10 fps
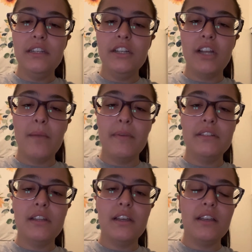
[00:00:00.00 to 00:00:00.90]
here at my
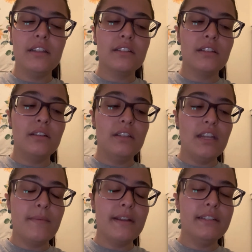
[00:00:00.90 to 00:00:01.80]
desk and
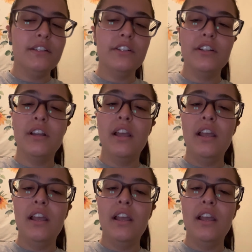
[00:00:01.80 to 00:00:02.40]
eat my dinner